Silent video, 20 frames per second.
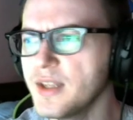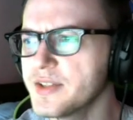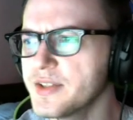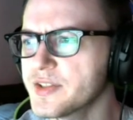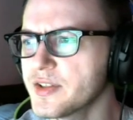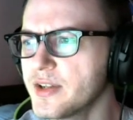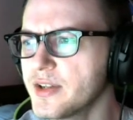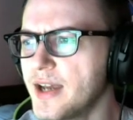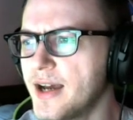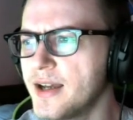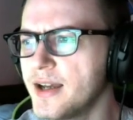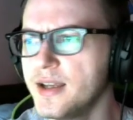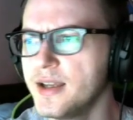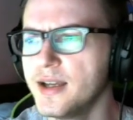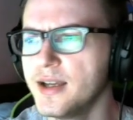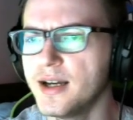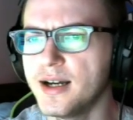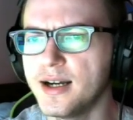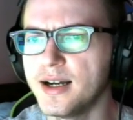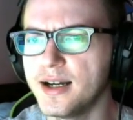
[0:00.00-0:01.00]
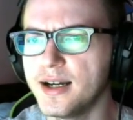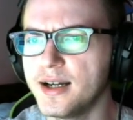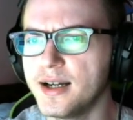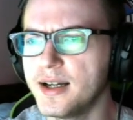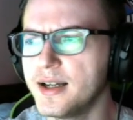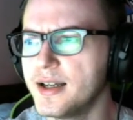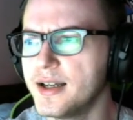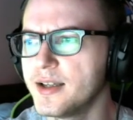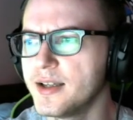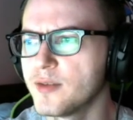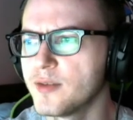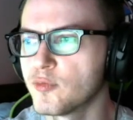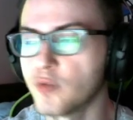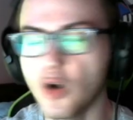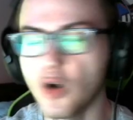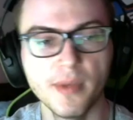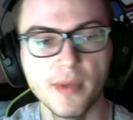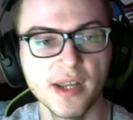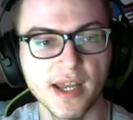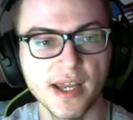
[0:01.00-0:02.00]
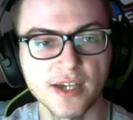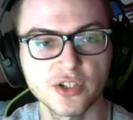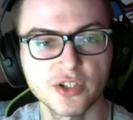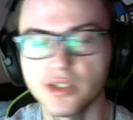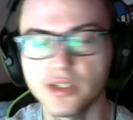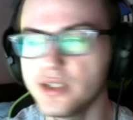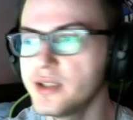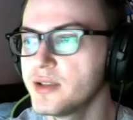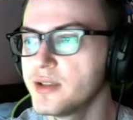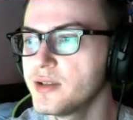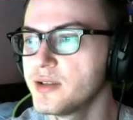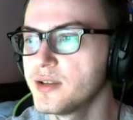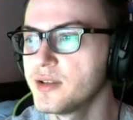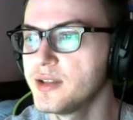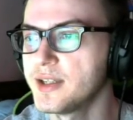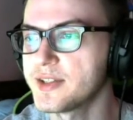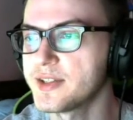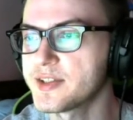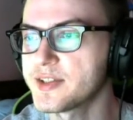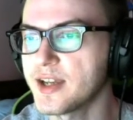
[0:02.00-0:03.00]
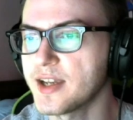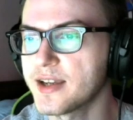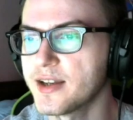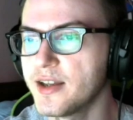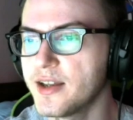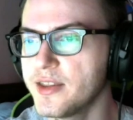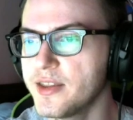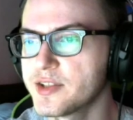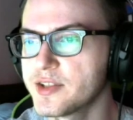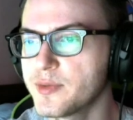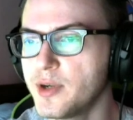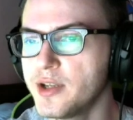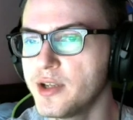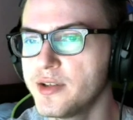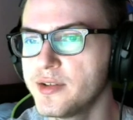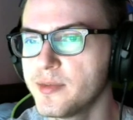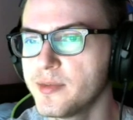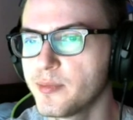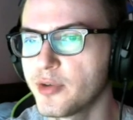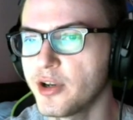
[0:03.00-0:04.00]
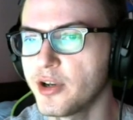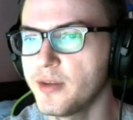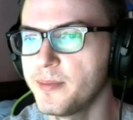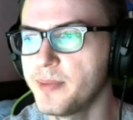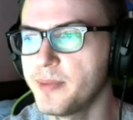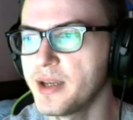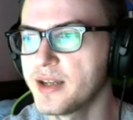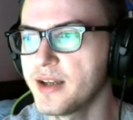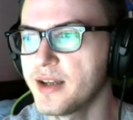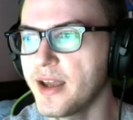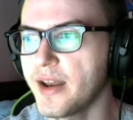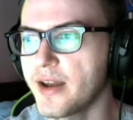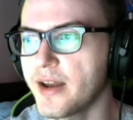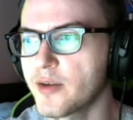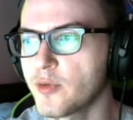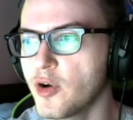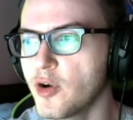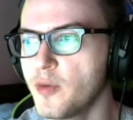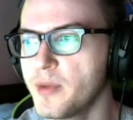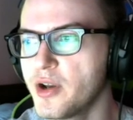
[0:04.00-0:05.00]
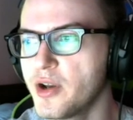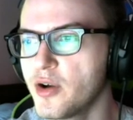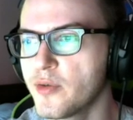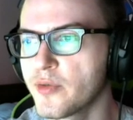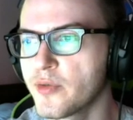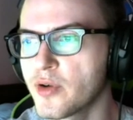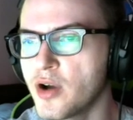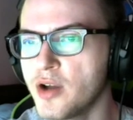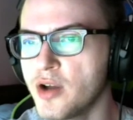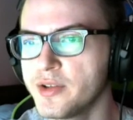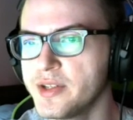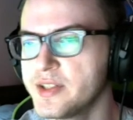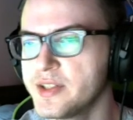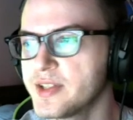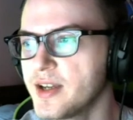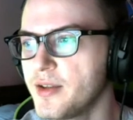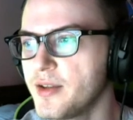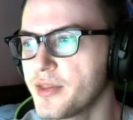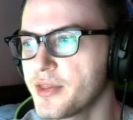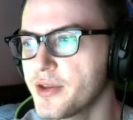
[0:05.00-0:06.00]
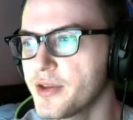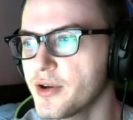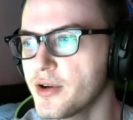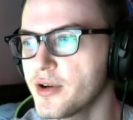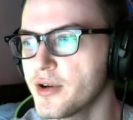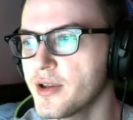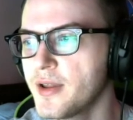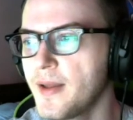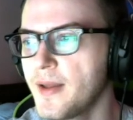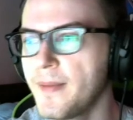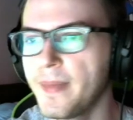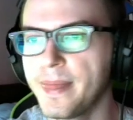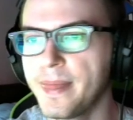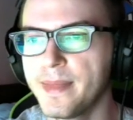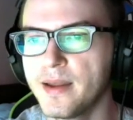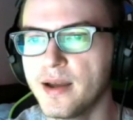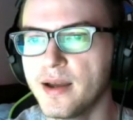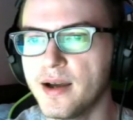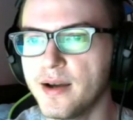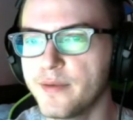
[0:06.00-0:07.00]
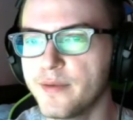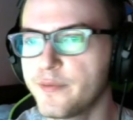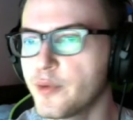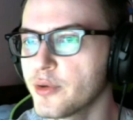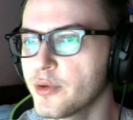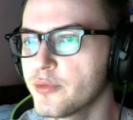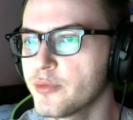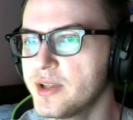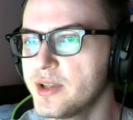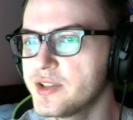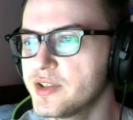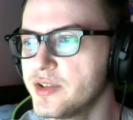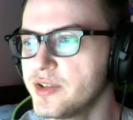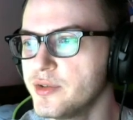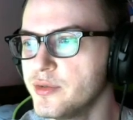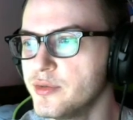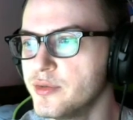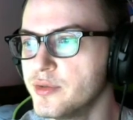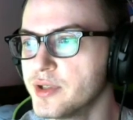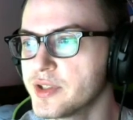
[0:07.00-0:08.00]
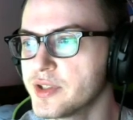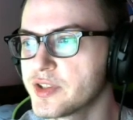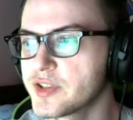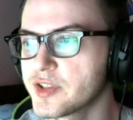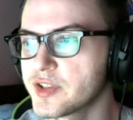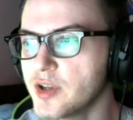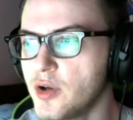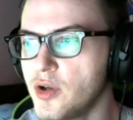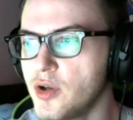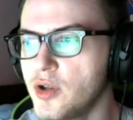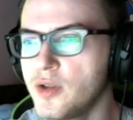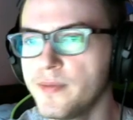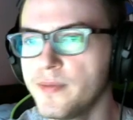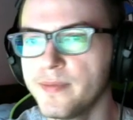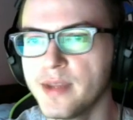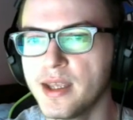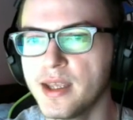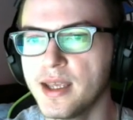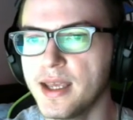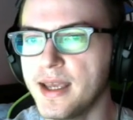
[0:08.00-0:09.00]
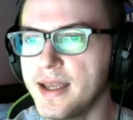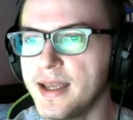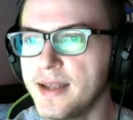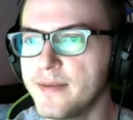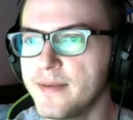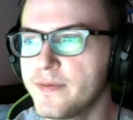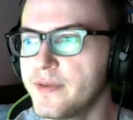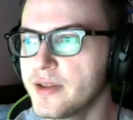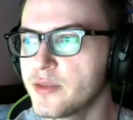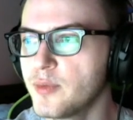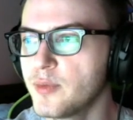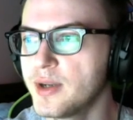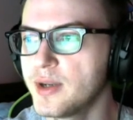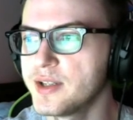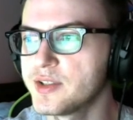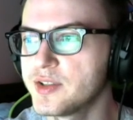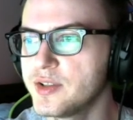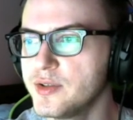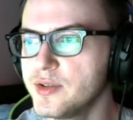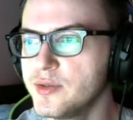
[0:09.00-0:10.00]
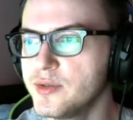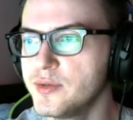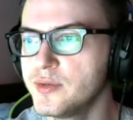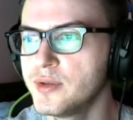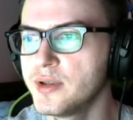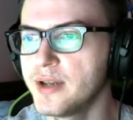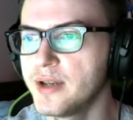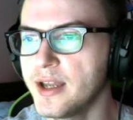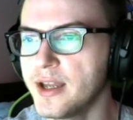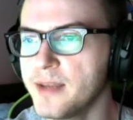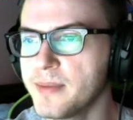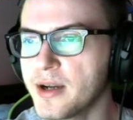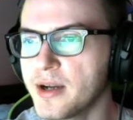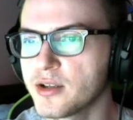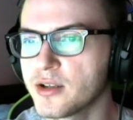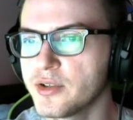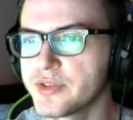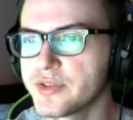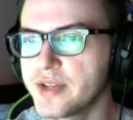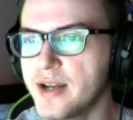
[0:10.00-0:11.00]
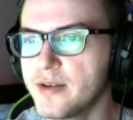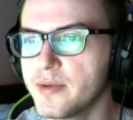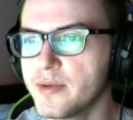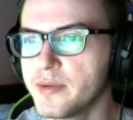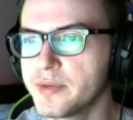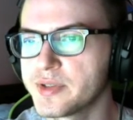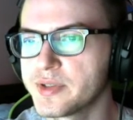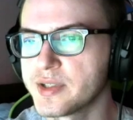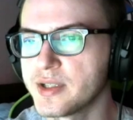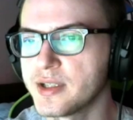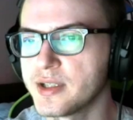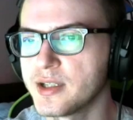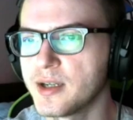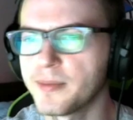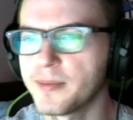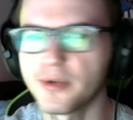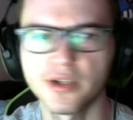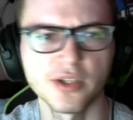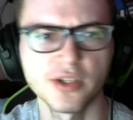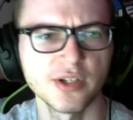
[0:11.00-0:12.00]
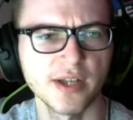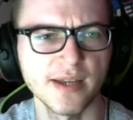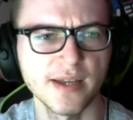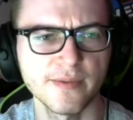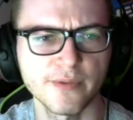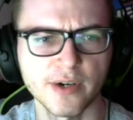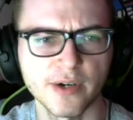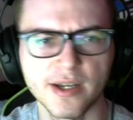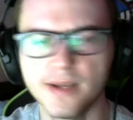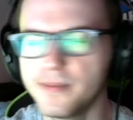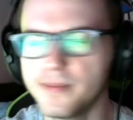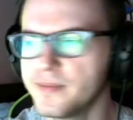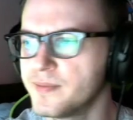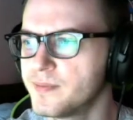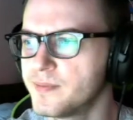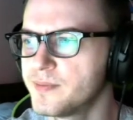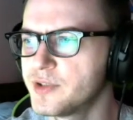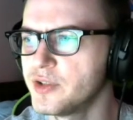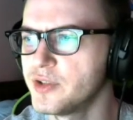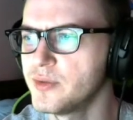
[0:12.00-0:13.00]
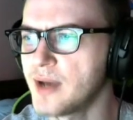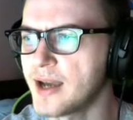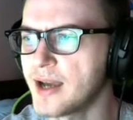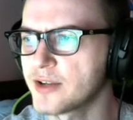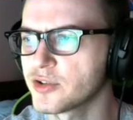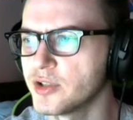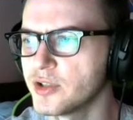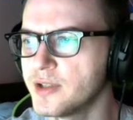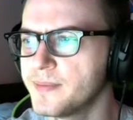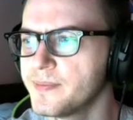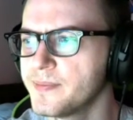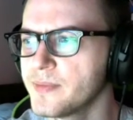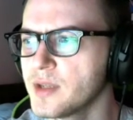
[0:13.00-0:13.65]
yeah, Roman actually gets second on this one. Pretty big night out of Roman overall. Detail third. Fourth went to Soul, and fifth went to Nightmare, closing out what was a pretty good night for him too, actually.